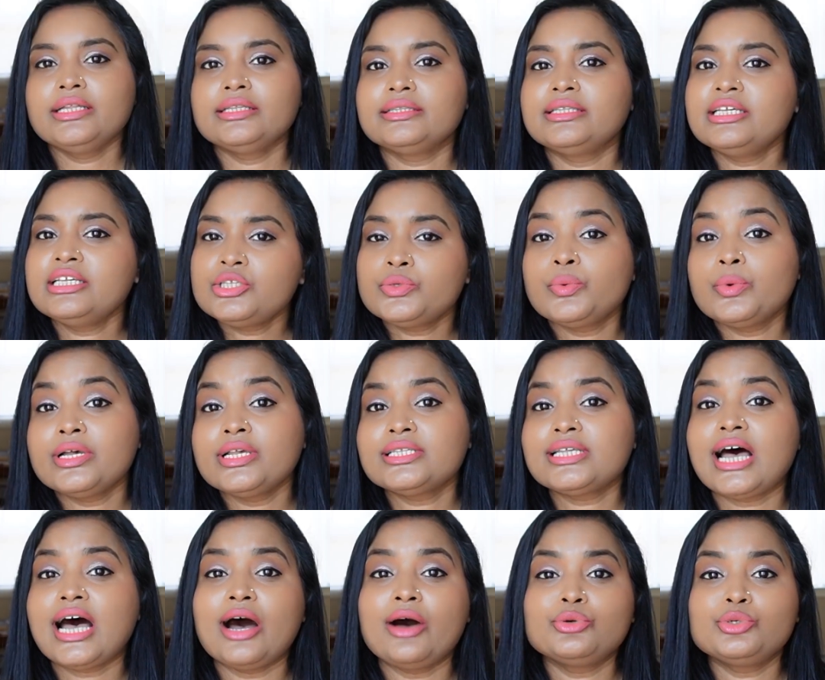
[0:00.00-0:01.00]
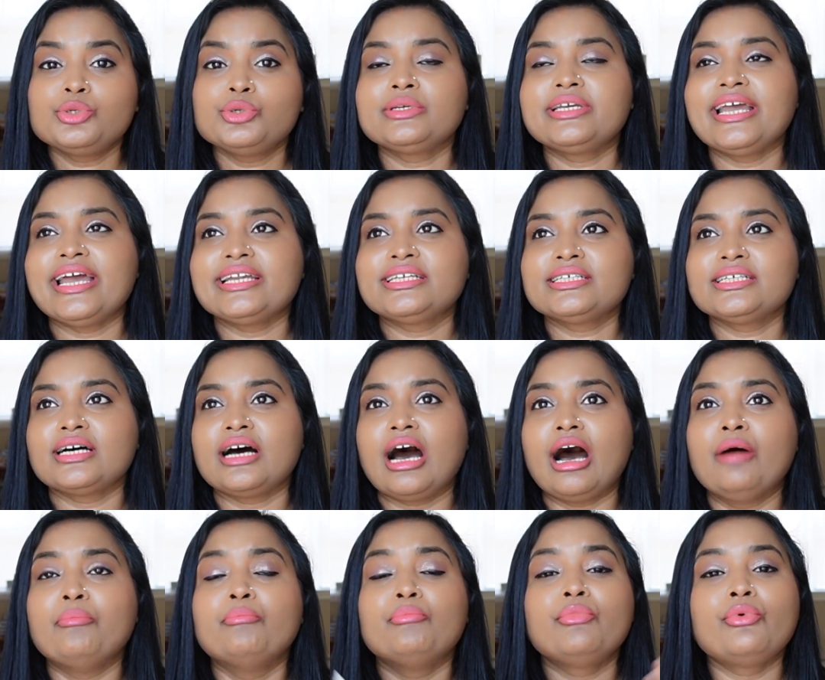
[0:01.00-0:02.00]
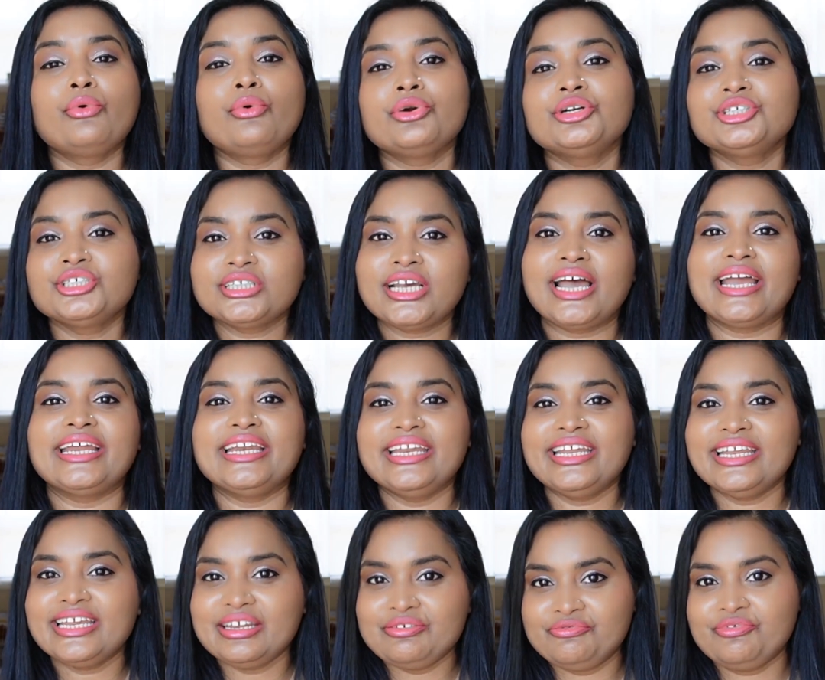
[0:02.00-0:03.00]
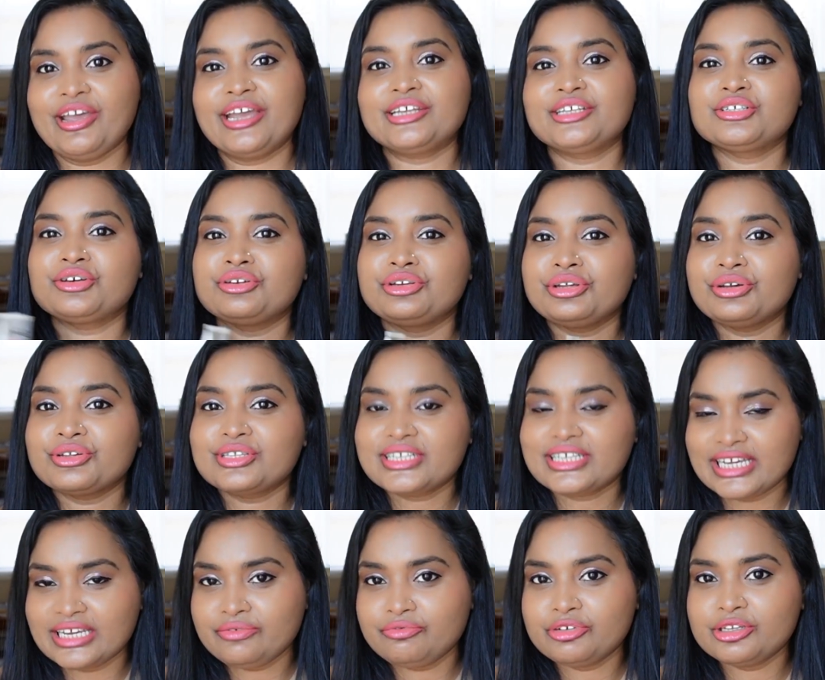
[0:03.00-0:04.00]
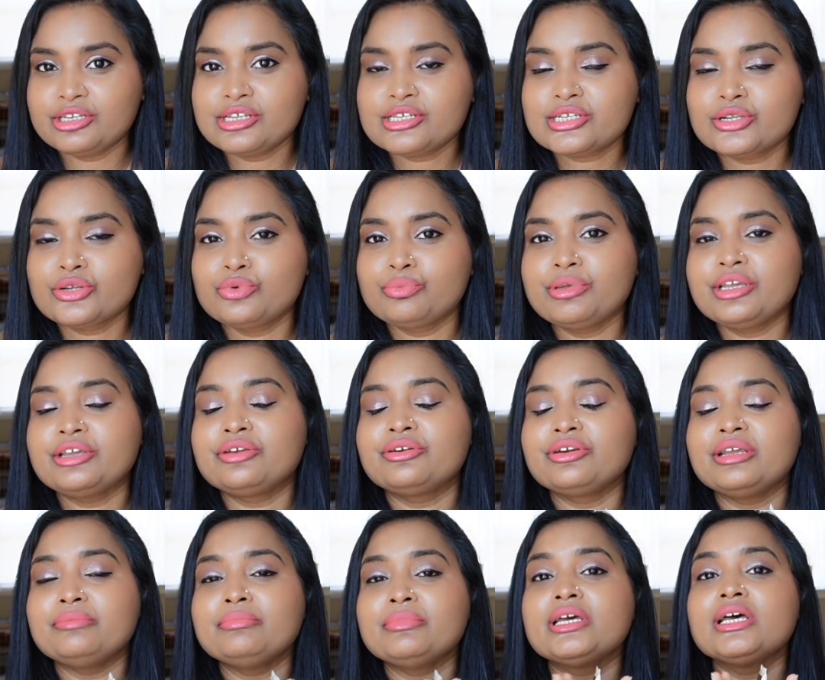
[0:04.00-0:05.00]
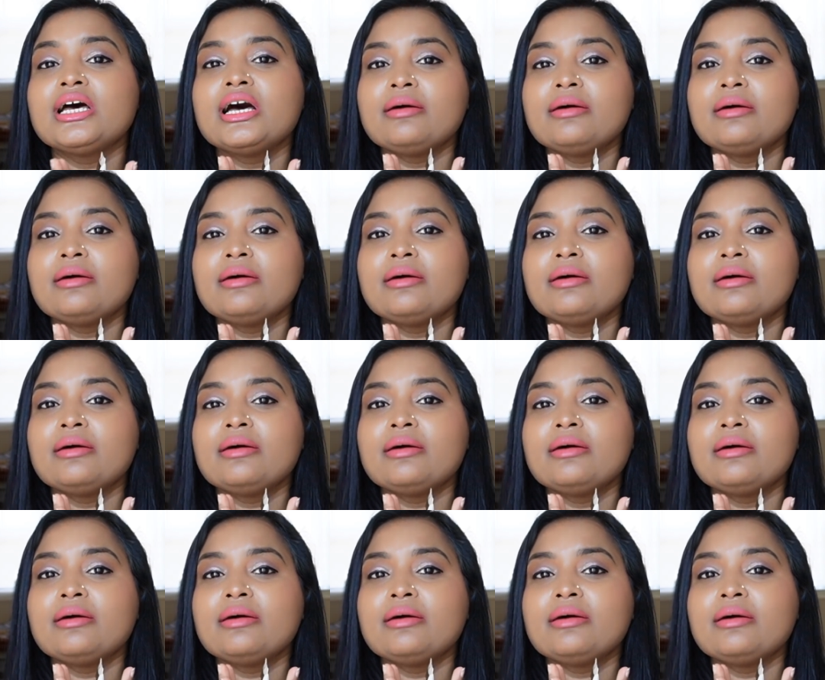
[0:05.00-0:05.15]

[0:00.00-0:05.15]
This was how to get a more shiny effect on your skin with this Lumi Cream.